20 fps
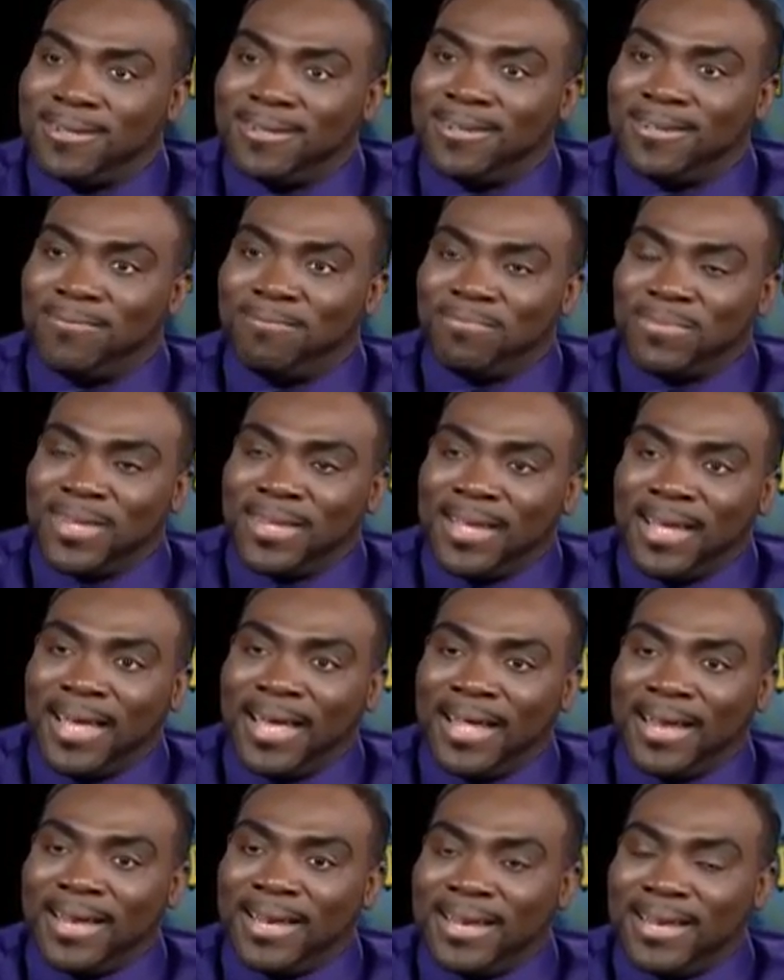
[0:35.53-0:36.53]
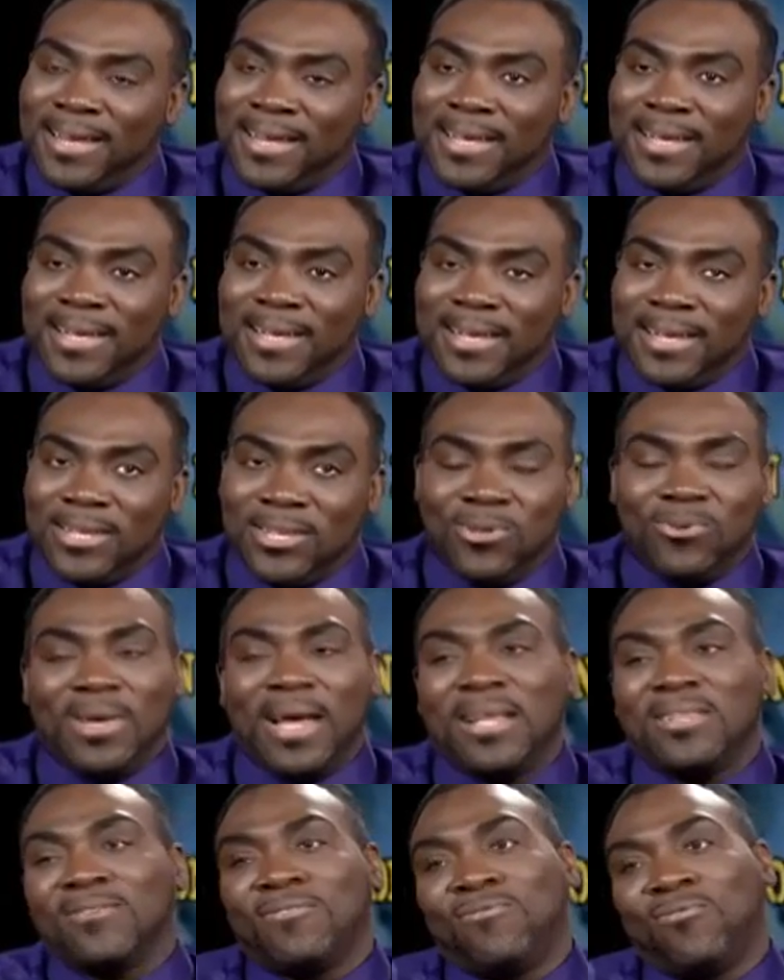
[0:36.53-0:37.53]
Mm. And you
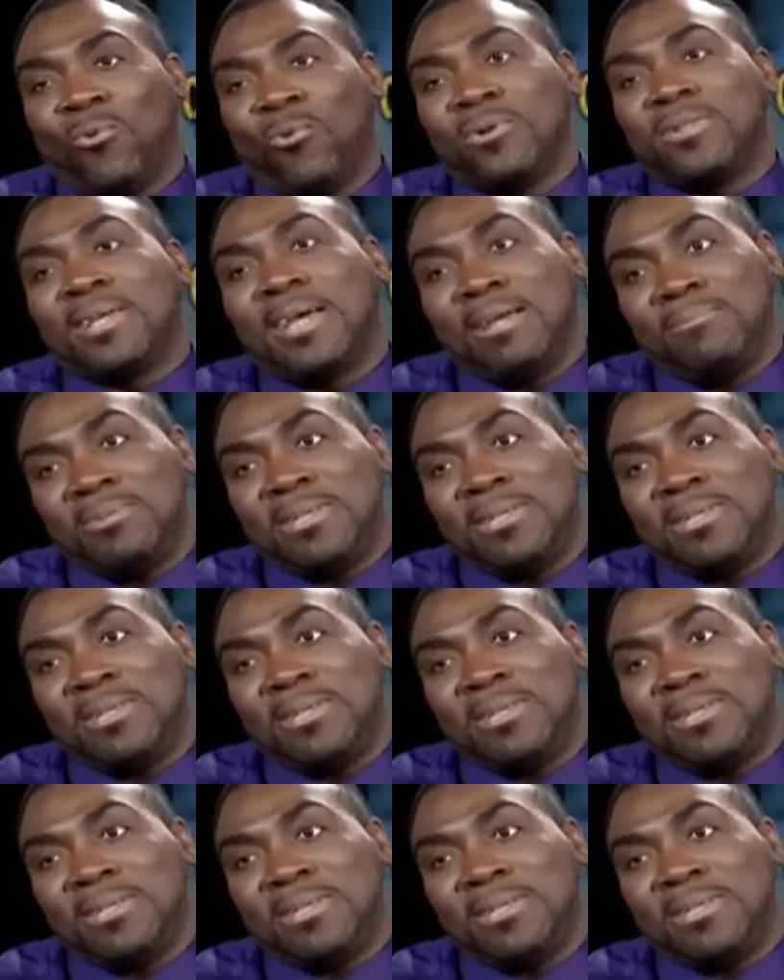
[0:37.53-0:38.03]
guys are four-time